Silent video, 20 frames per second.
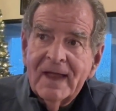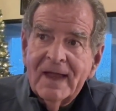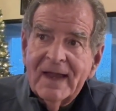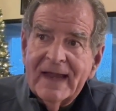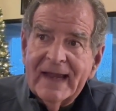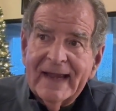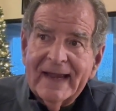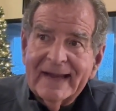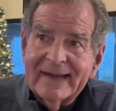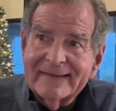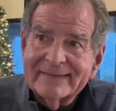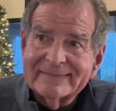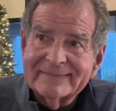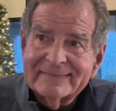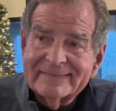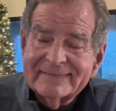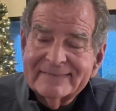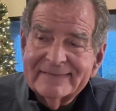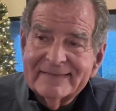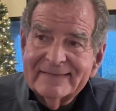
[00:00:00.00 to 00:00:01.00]

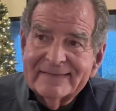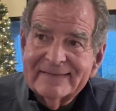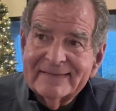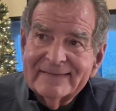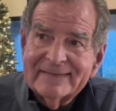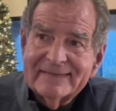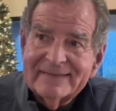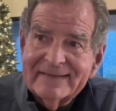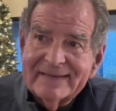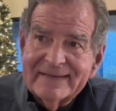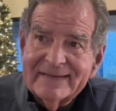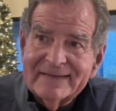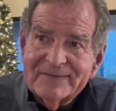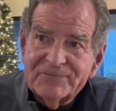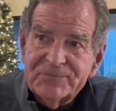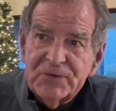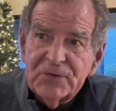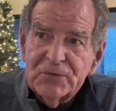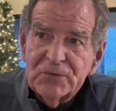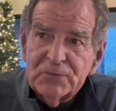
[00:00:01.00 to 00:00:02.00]
And
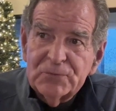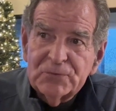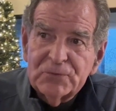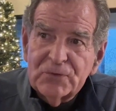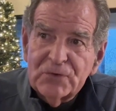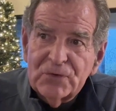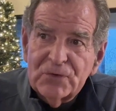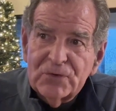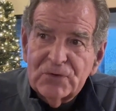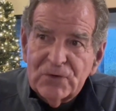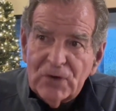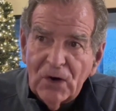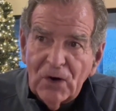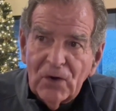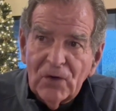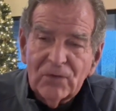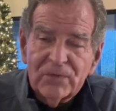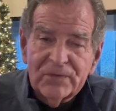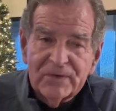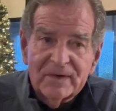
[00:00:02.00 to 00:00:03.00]
if you
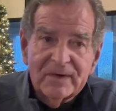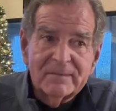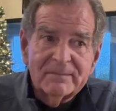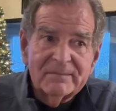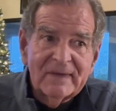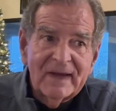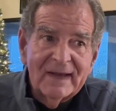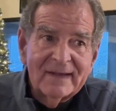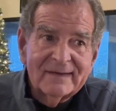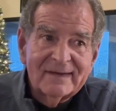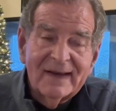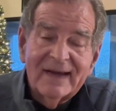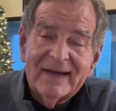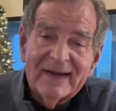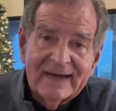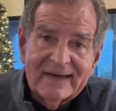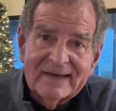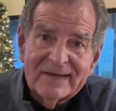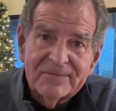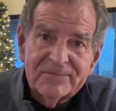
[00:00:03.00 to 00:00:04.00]
call them and
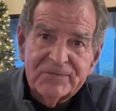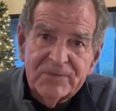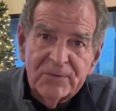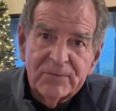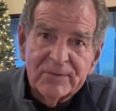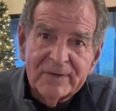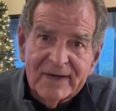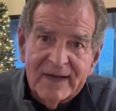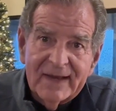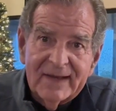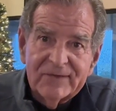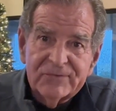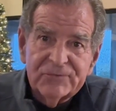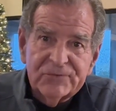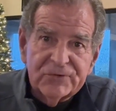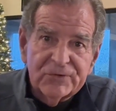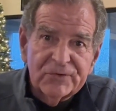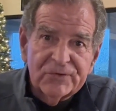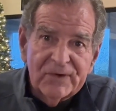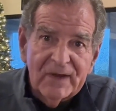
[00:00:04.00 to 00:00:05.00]
they give you an
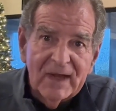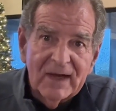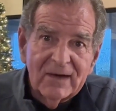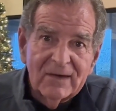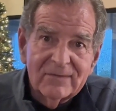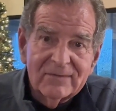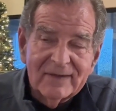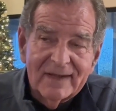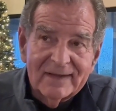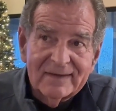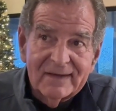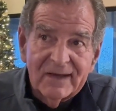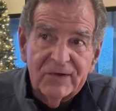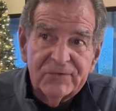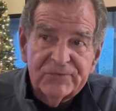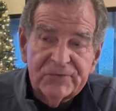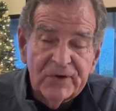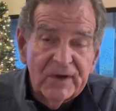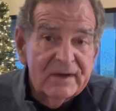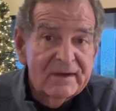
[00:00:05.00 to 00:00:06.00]
answer now and they
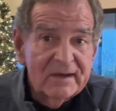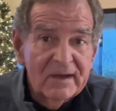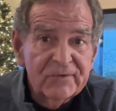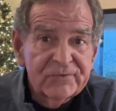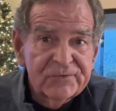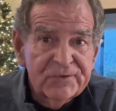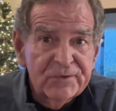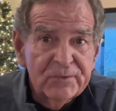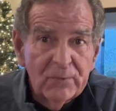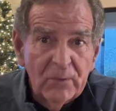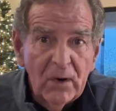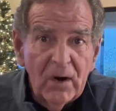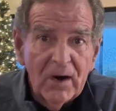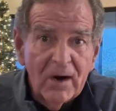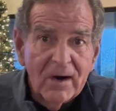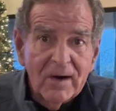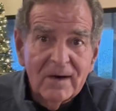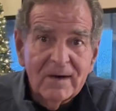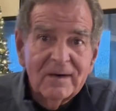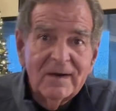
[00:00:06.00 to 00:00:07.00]
say, yes, you
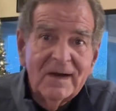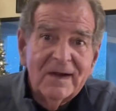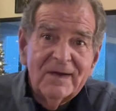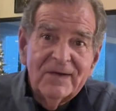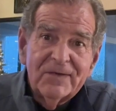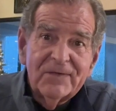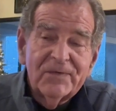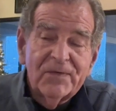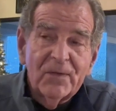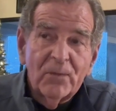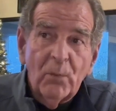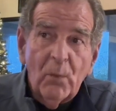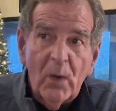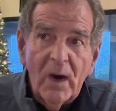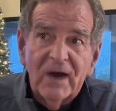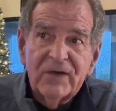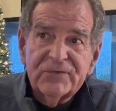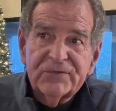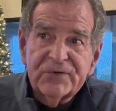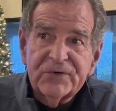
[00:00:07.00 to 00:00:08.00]
are, the
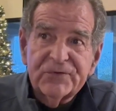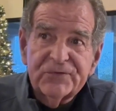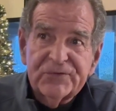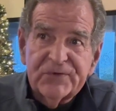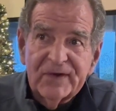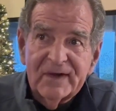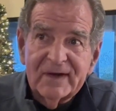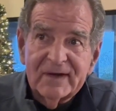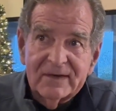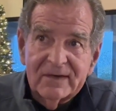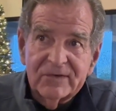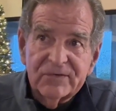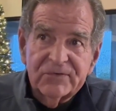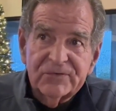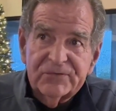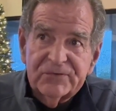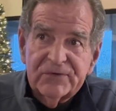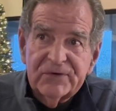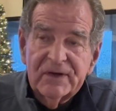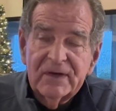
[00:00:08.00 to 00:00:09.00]
wisest thing
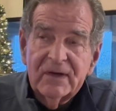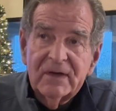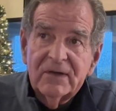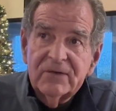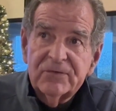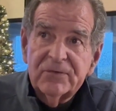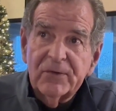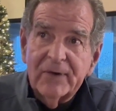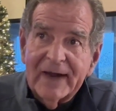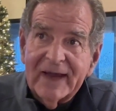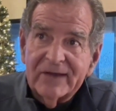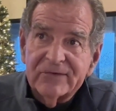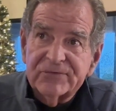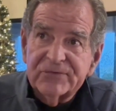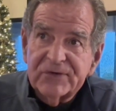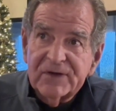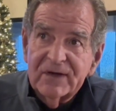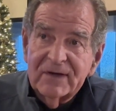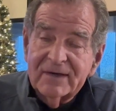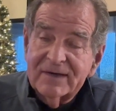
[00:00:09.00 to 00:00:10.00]
is to
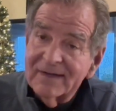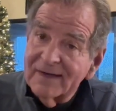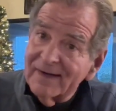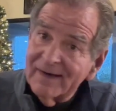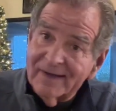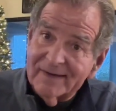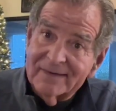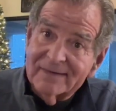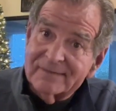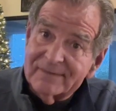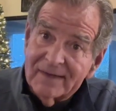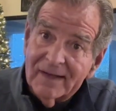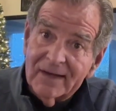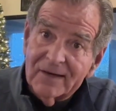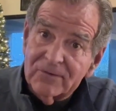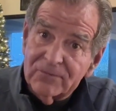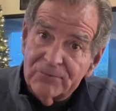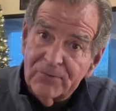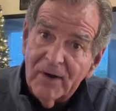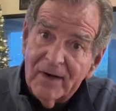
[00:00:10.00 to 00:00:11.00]
ask, can I get that
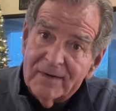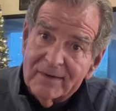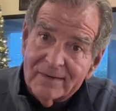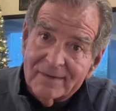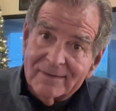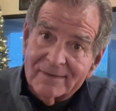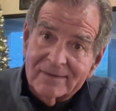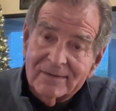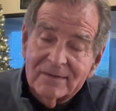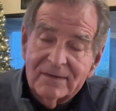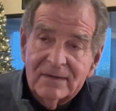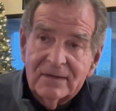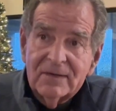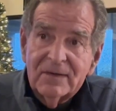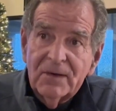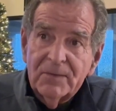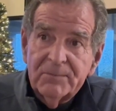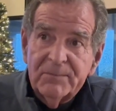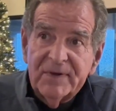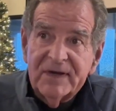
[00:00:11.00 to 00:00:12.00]
in writing?
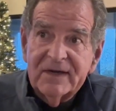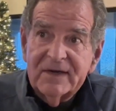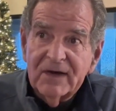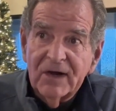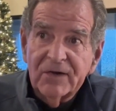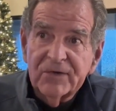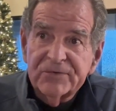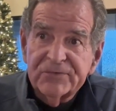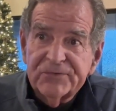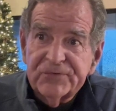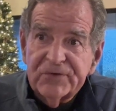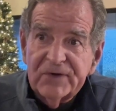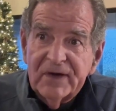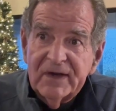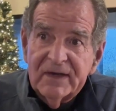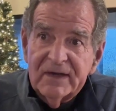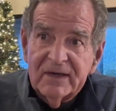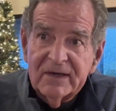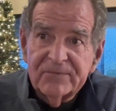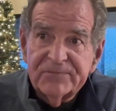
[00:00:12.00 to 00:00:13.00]
Because
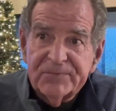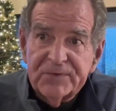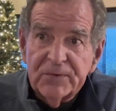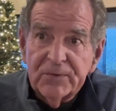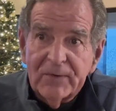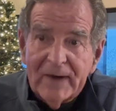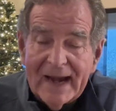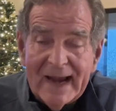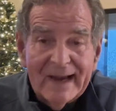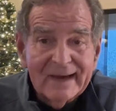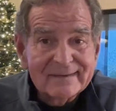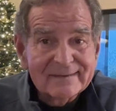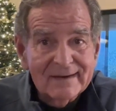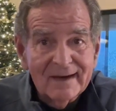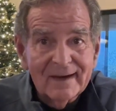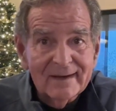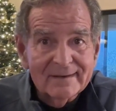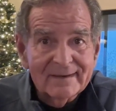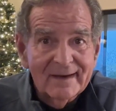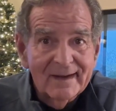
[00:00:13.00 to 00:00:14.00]
if you act
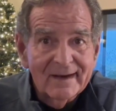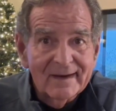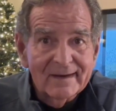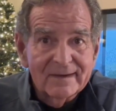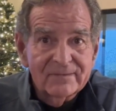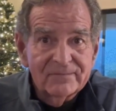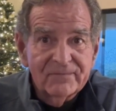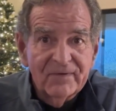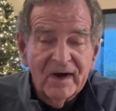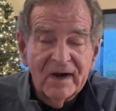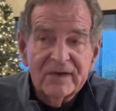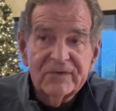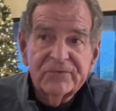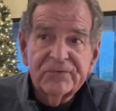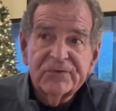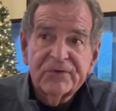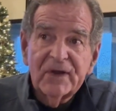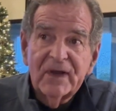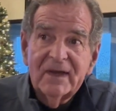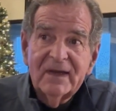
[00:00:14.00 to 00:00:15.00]
on that
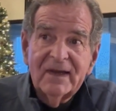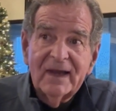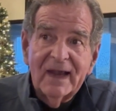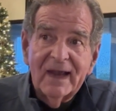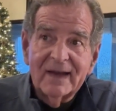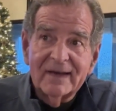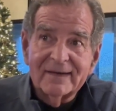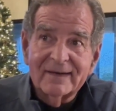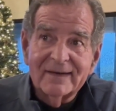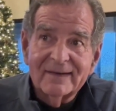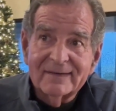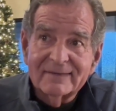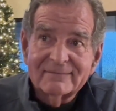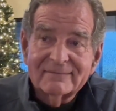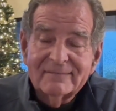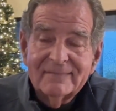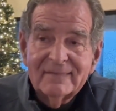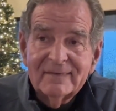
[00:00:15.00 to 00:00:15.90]
advice and then